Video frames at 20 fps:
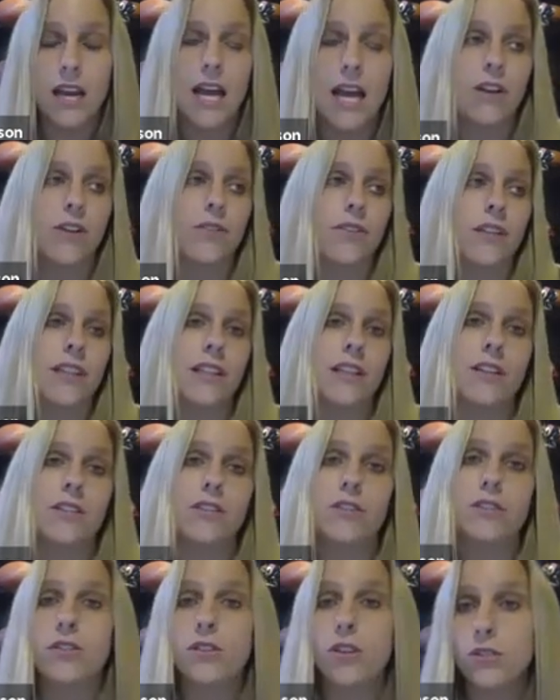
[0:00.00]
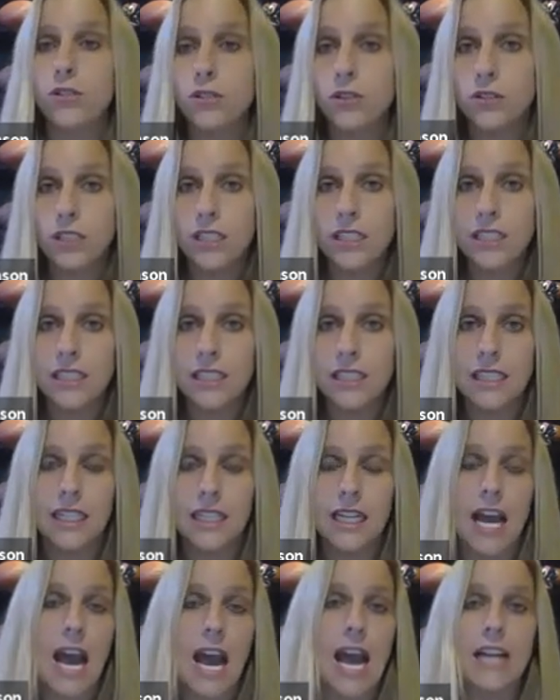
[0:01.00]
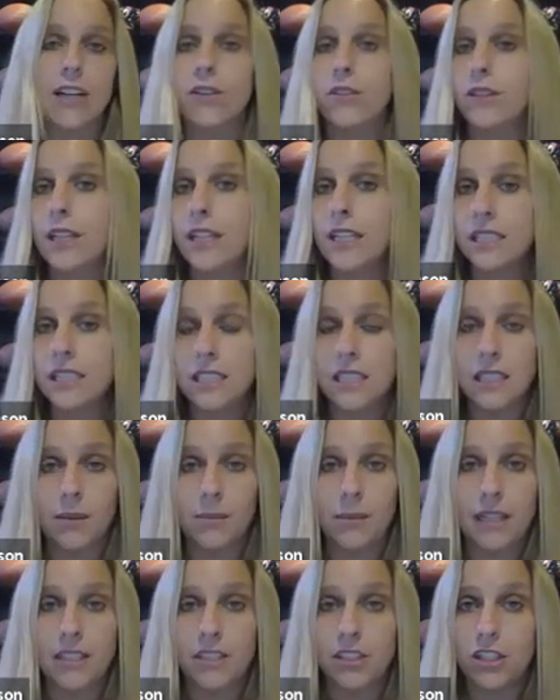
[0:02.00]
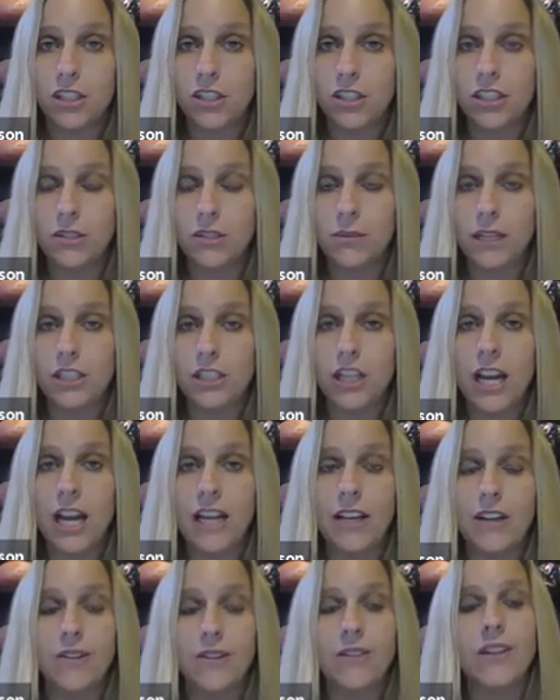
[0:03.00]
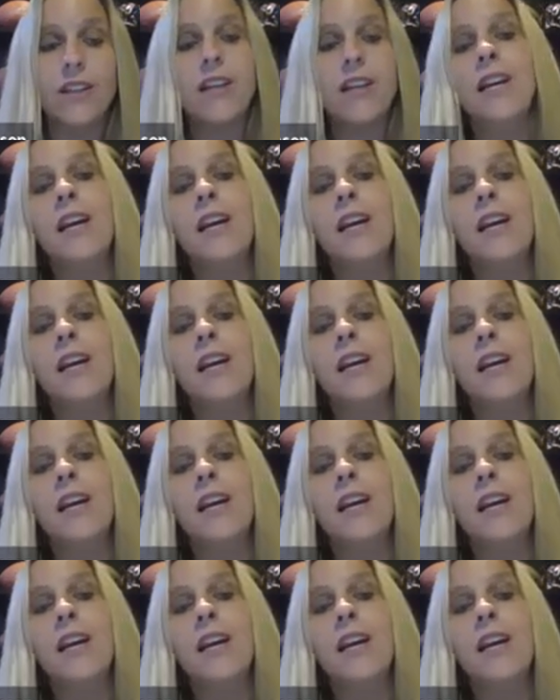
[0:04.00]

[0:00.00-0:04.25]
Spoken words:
I don't think they'll do social distancing. I don't think it's in the best interest of my child.